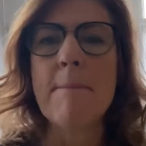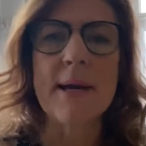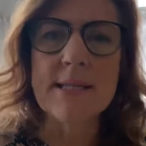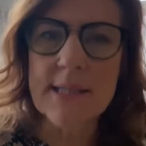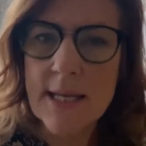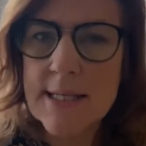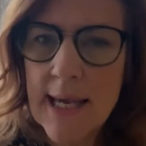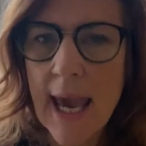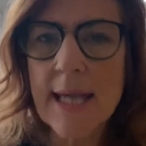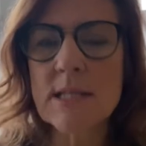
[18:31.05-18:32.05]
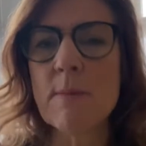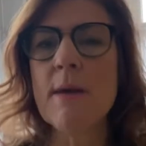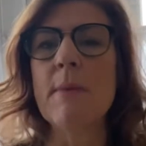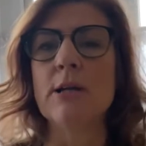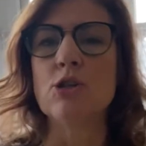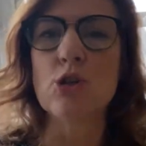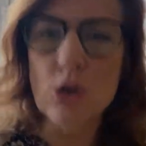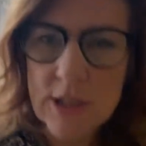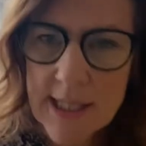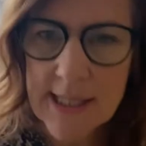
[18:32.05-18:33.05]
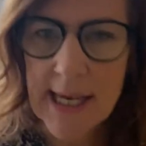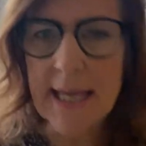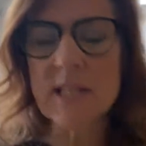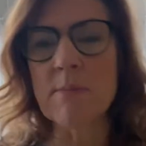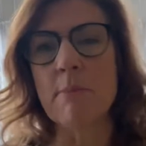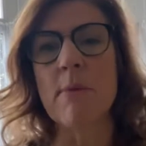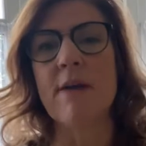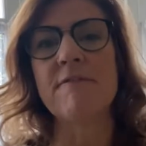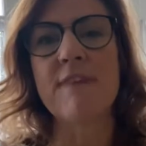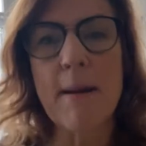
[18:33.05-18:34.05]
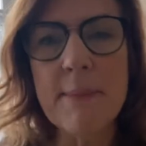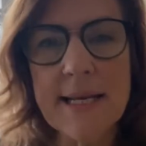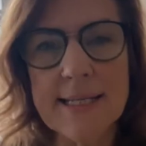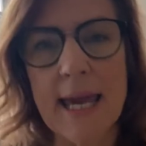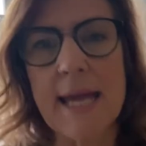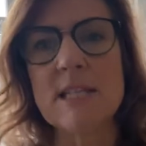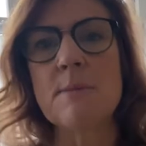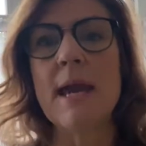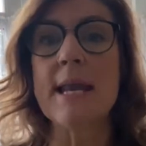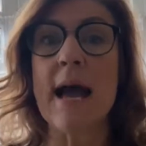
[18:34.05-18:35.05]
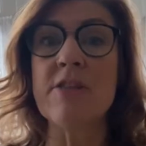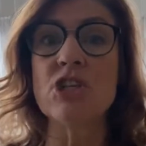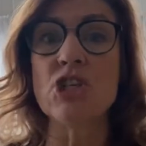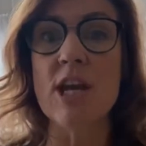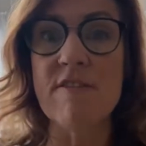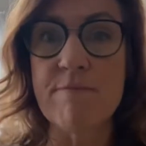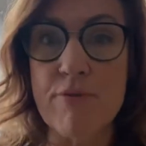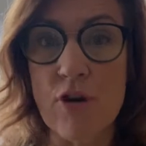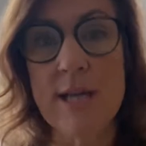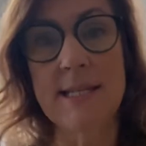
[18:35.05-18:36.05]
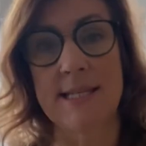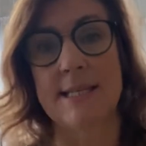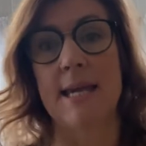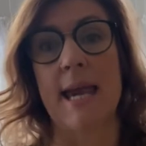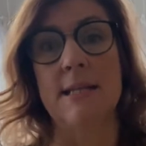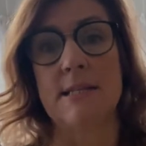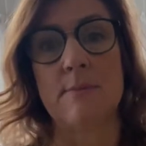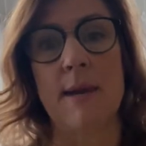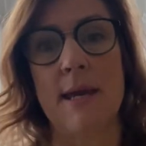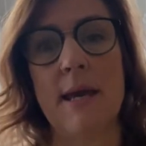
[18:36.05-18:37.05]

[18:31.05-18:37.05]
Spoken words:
My son's against me, my daughter's against me, my family's against me, and now the chief priest is against me.